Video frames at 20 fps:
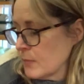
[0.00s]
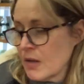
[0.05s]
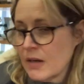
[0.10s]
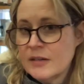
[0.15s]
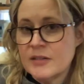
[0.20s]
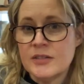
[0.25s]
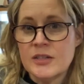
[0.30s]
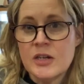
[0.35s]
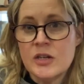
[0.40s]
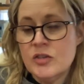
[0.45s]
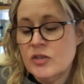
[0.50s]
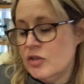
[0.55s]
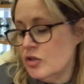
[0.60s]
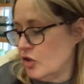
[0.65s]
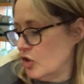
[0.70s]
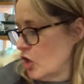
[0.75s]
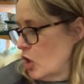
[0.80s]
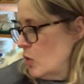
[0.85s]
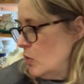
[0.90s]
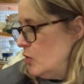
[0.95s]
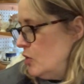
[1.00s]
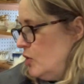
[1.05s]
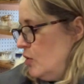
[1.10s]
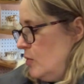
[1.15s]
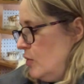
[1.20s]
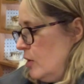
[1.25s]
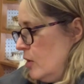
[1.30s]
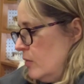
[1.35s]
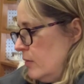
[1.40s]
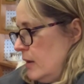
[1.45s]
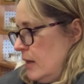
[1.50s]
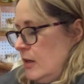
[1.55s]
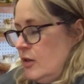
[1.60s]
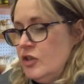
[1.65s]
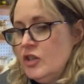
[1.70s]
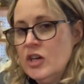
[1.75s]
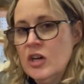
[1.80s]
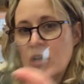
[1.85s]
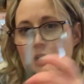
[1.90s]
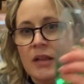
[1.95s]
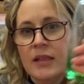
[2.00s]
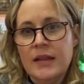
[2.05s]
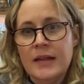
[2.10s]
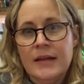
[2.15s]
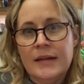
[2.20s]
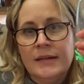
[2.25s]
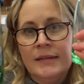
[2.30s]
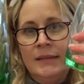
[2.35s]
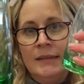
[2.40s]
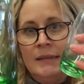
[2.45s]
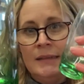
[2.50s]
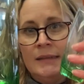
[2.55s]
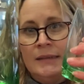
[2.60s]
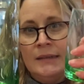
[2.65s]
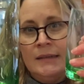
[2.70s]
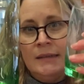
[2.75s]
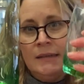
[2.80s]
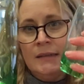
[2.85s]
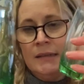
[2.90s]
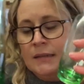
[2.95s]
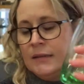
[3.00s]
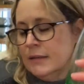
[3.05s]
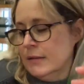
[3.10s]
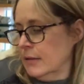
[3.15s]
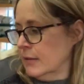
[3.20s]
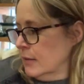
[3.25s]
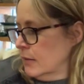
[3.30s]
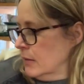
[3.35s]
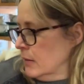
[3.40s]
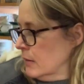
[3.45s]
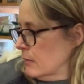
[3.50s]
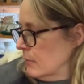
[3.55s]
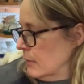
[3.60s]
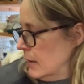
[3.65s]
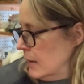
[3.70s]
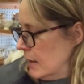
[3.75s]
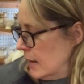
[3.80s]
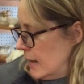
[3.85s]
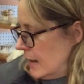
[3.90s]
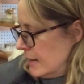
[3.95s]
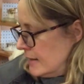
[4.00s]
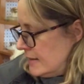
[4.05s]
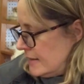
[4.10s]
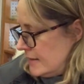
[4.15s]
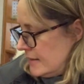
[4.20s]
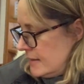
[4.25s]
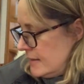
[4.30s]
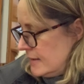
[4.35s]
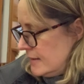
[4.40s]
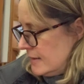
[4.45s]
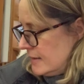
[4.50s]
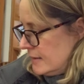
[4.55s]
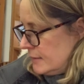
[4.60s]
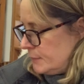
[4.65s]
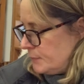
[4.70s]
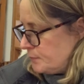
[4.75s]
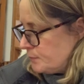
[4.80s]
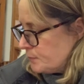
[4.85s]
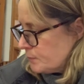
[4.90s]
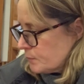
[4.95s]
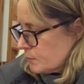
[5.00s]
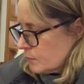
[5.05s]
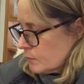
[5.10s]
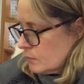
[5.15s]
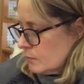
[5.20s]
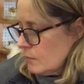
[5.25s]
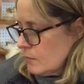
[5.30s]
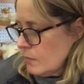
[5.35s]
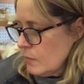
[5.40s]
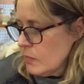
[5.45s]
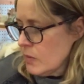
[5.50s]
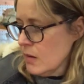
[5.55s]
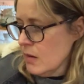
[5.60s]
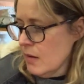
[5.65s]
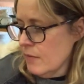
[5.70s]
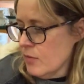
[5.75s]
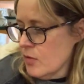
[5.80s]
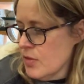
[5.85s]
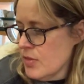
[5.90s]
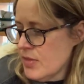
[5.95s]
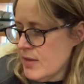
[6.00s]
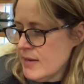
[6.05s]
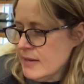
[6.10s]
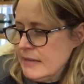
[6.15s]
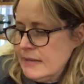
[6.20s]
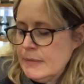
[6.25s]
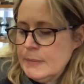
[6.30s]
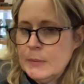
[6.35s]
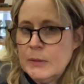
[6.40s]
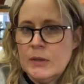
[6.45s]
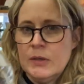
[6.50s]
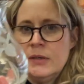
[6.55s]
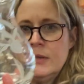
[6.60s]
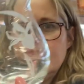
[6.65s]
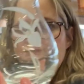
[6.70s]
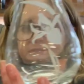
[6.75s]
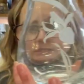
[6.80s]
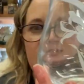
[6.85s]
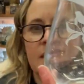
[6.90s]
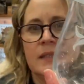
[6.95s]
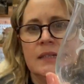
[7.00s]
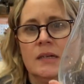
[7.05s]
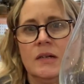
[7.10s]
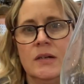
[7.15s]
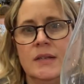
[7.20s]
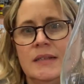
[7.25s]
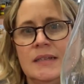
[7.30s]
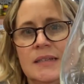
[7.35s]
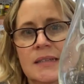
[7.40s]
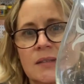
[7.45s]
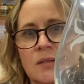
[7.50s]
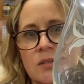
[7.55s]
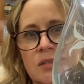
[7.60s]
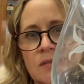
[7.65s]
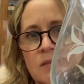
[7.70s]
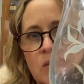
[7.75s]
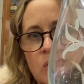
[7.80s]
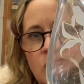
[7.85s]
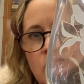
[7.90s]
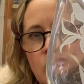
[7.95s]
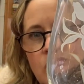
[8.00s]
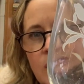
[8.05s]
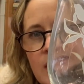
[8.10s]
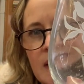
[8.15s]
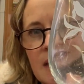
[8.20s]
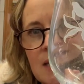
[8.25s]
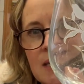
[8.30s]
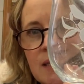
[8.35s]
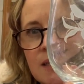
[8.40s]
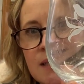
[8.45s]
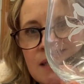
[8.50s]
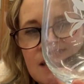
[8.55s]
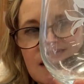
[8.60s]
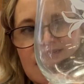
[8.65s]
I so showed you the green jug and the green glasses. I've got this one, which has got this sort of orchid